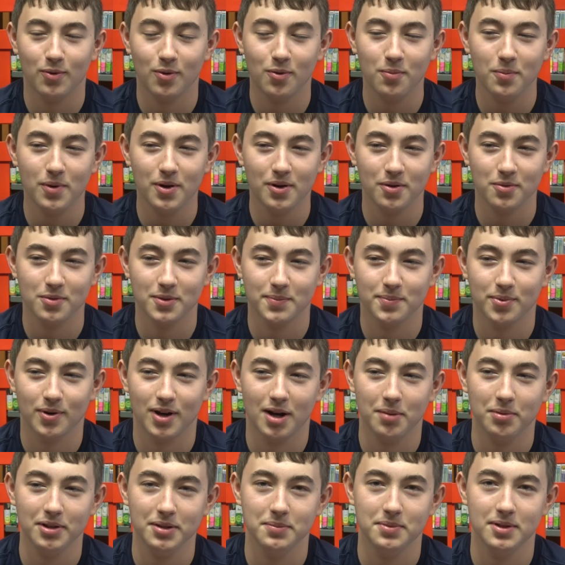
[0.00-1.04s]
role model would
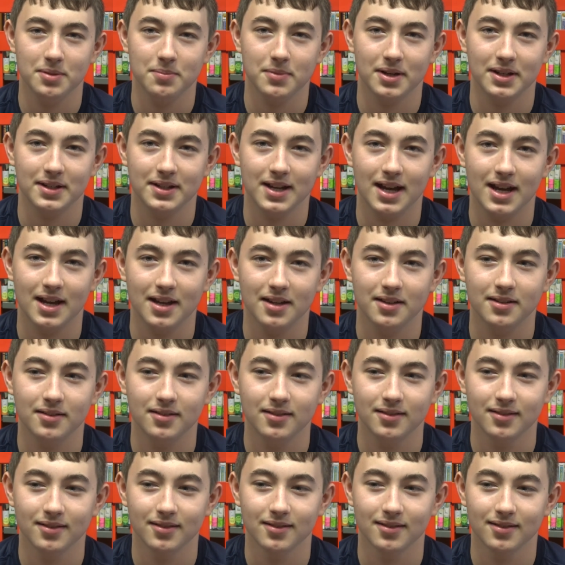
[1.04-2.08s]
probably be my dad,
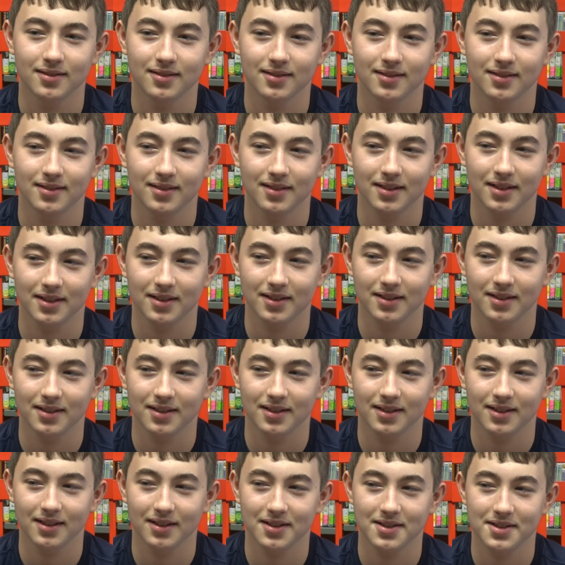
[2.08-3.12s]

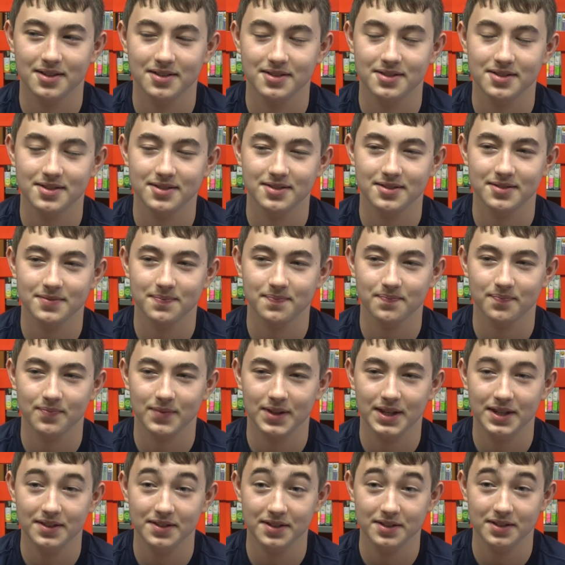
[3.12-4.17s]
because
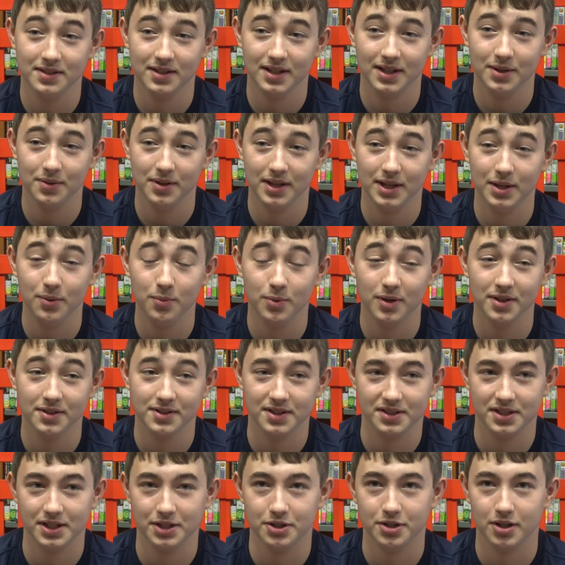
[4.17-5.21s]
he was a
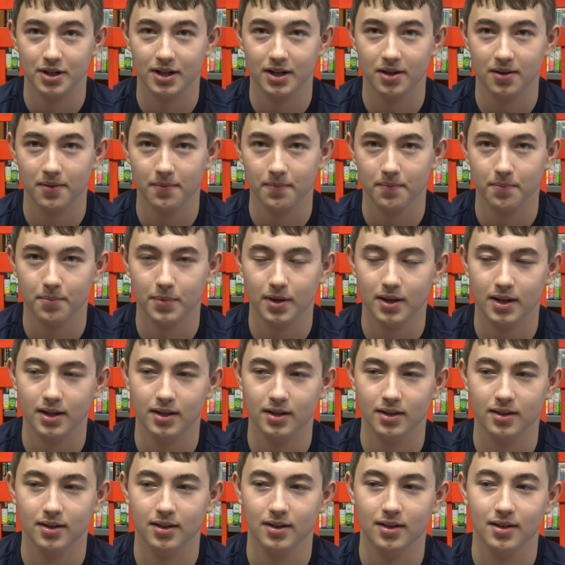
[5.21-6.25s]
teacher here, but
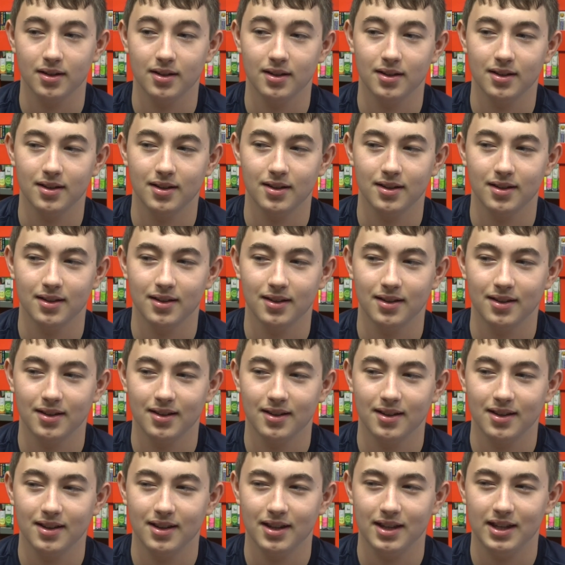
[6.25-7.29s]

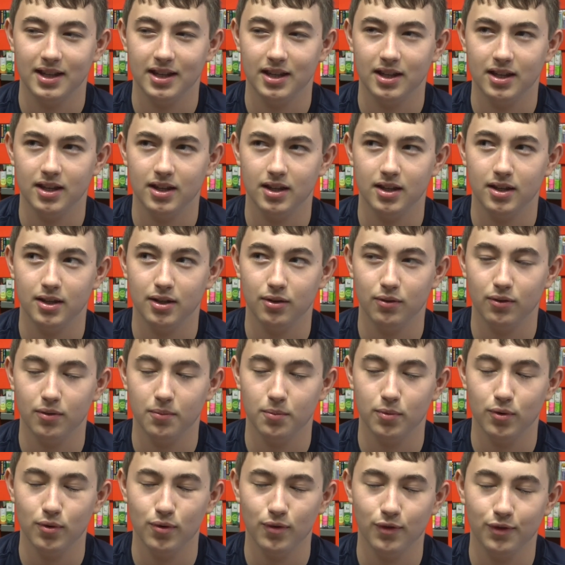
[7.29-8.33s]
he
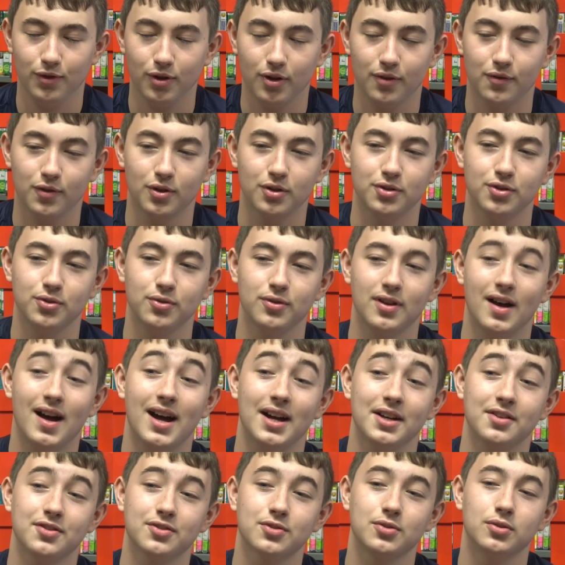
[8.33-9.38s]
moved over to the
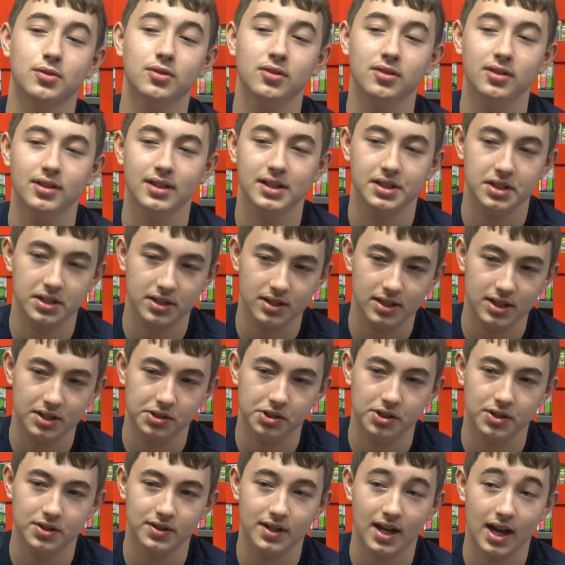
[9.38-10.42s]
high school and
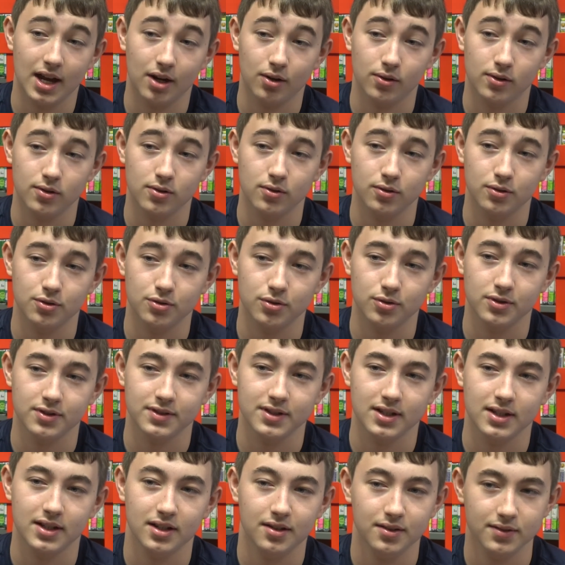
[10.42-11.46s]
teaches agricultural
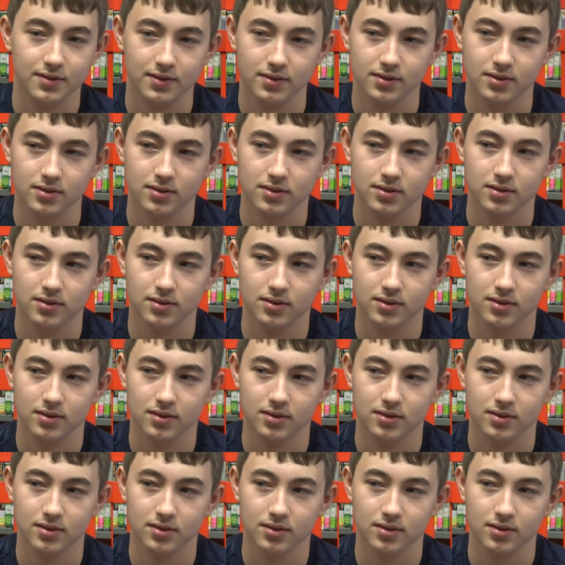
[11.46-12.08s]
science.